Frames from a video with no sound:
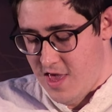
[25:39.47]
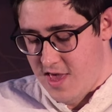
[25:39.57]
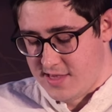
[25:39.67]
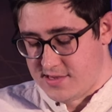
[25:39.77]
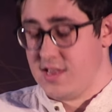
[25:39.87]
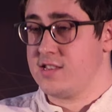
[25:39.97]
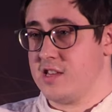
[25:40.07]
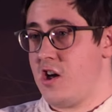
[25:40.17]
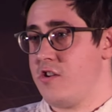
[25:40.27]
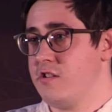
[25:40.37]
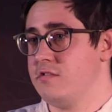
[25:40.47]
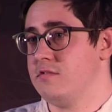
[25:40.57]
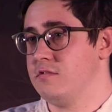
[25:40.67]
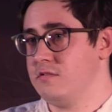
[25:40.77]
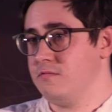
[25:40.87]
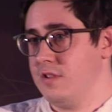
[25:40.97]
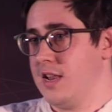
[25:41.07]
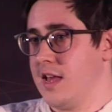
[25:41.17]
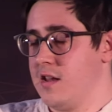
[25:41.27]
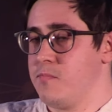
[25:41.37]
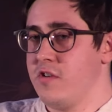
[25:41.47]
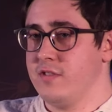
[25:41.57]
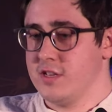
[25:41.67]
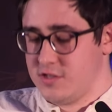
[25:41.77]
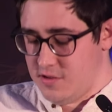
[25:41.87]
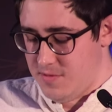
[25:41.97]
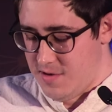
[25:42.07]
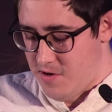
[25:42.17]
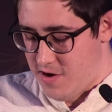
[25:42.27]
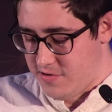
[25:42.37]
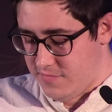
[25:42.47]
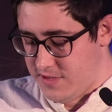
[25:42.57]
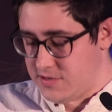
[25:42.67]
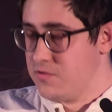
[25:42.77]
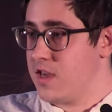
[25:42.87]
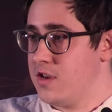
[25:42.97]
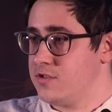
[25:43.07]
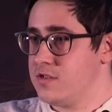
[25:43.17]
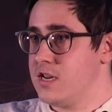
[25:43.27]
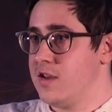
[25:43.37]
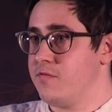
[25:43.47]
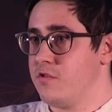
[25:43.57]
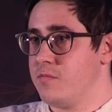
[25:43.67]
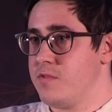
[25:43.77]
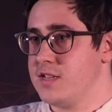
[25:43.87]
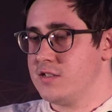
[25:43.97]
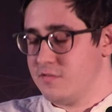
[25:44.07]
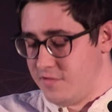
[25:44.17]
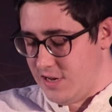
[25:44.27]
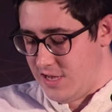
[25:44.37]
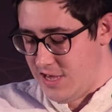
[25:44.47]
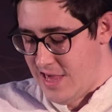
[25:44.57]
It's an honour, really, and a privilege to be a part of this occasion today for President Feely.